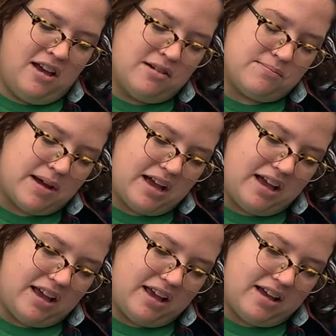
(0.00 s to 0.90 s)

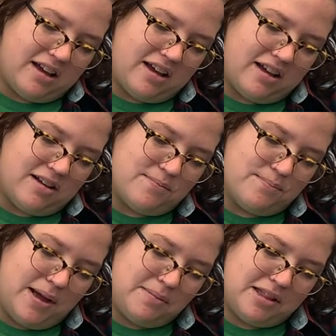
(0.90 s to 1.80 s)
my
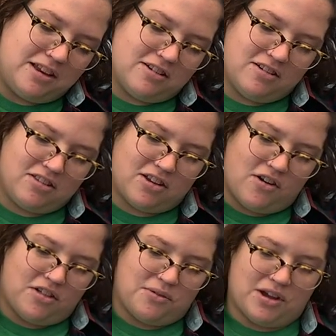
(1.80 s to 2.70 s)
pipe cleaners go
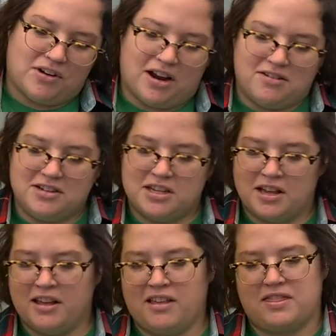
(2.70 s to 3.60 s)
all the way around.
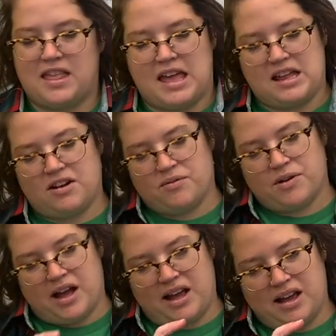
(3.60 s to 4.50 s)
And then
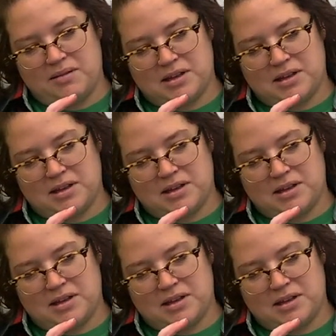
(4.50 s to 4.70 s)
what I am gonna